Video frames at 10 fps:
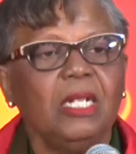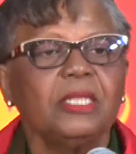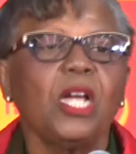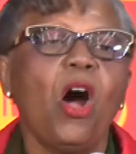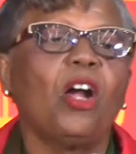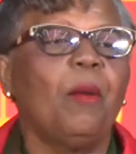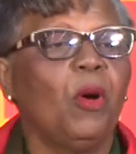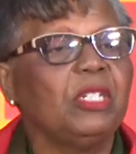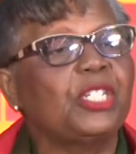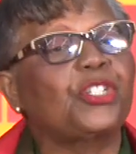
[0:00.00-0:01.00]
talk
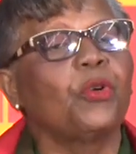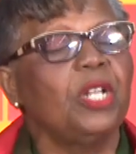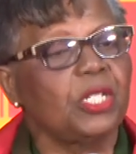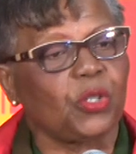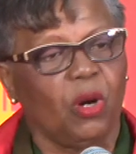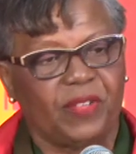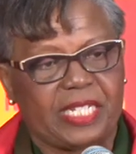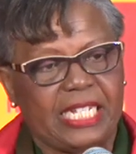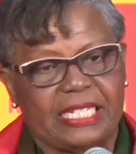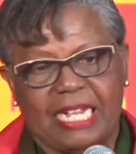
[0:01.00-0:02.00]
about the students
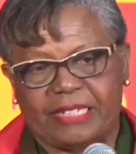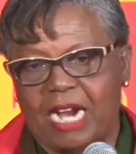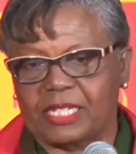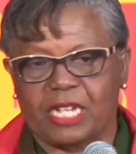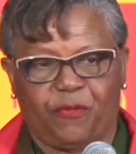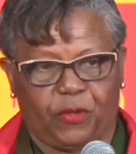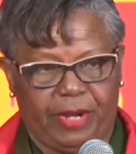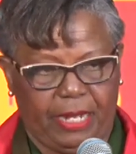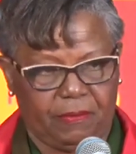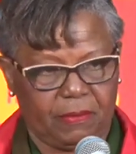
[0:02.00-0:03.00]
overseas that are
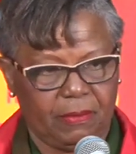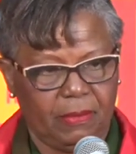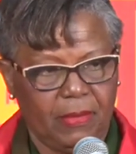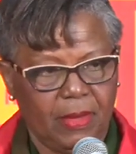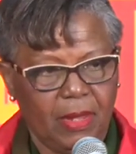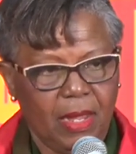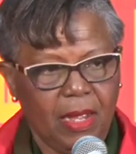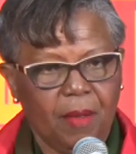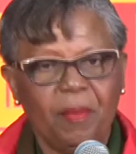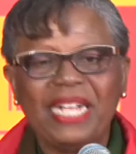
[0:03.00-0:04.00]
suffering.
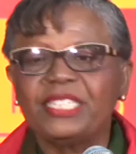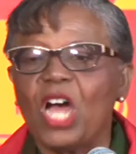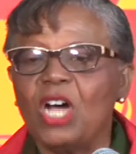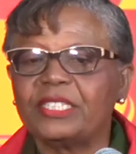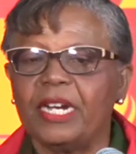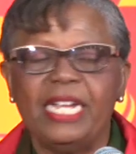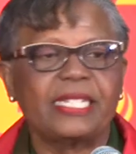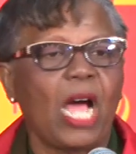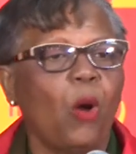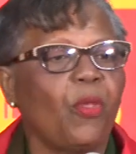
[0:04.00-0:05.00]
My daughter
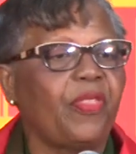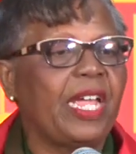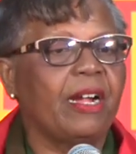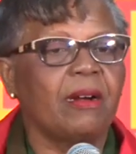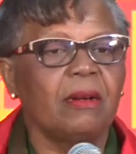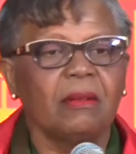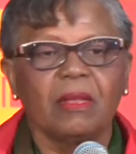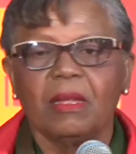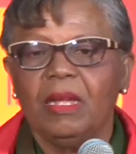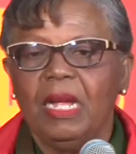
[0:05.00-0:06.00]
is out there
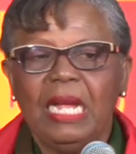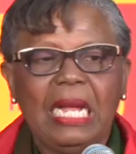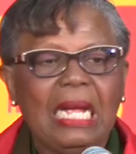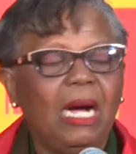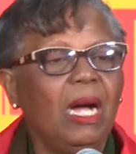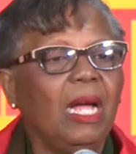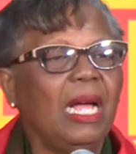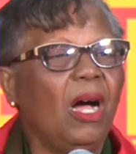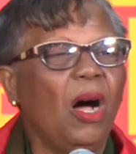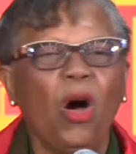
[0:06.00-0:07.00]

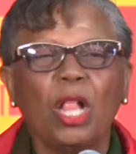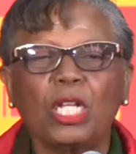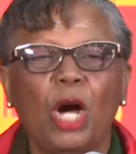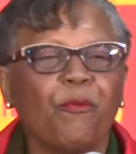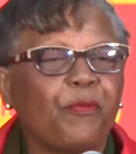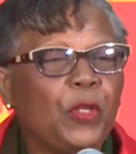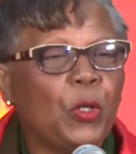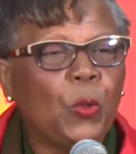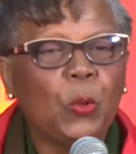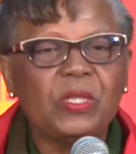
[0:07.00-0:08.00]
all
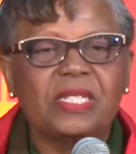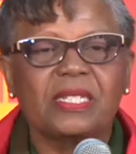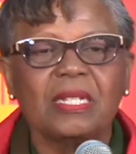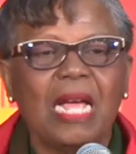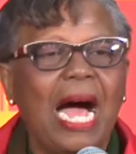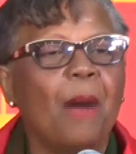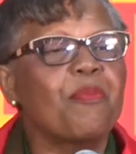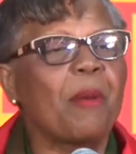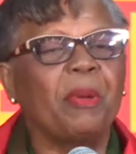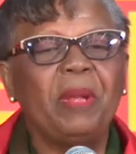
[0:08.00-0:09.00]
confused and
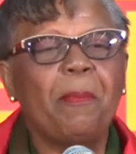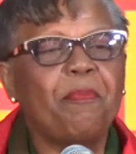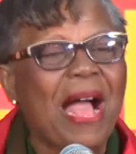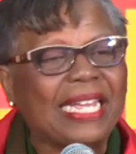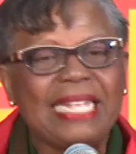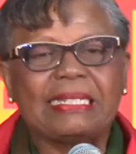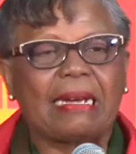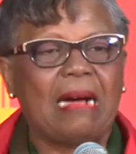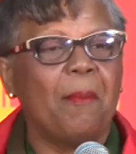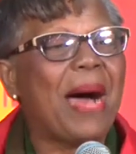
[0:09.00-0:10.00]
probably packing to
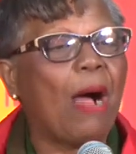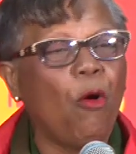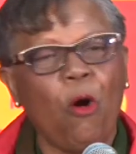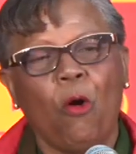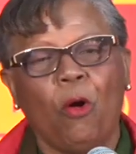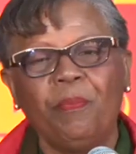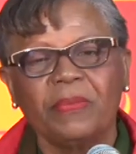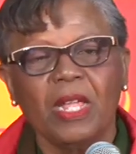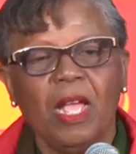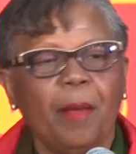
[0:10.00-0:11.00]
come back home
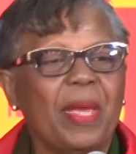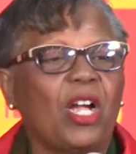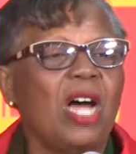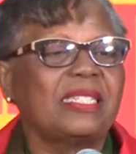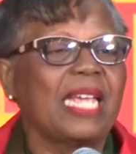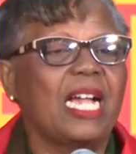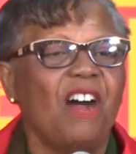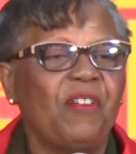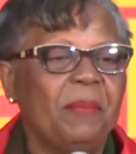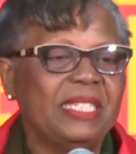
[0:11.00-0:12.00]
because the
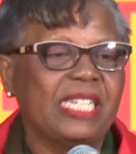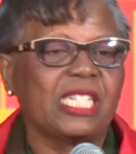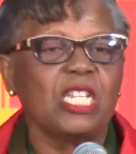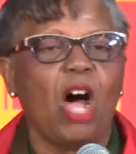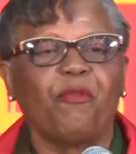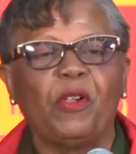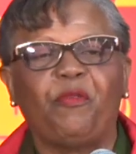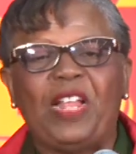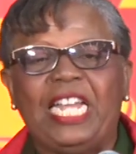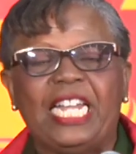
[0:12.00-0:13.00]
government is not
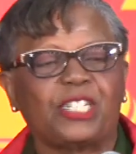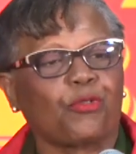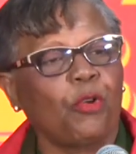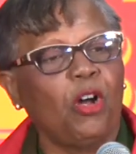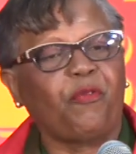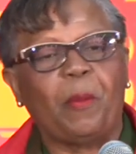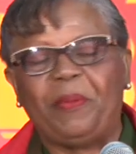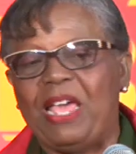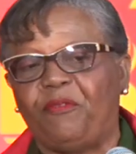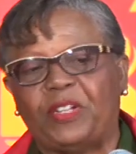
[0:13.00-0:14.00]
fulfilling its role for
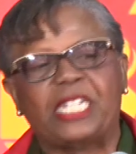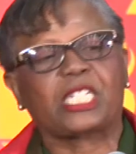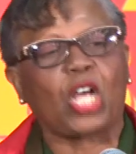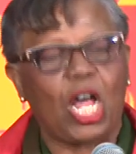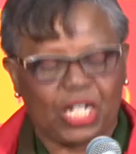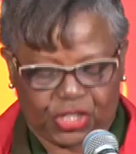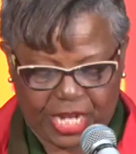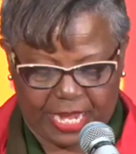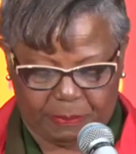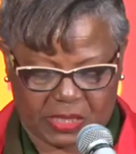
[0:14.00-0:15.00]
paying for the
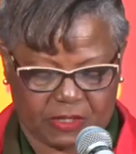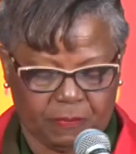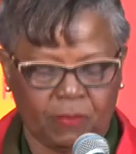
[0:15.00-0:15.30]
scholarships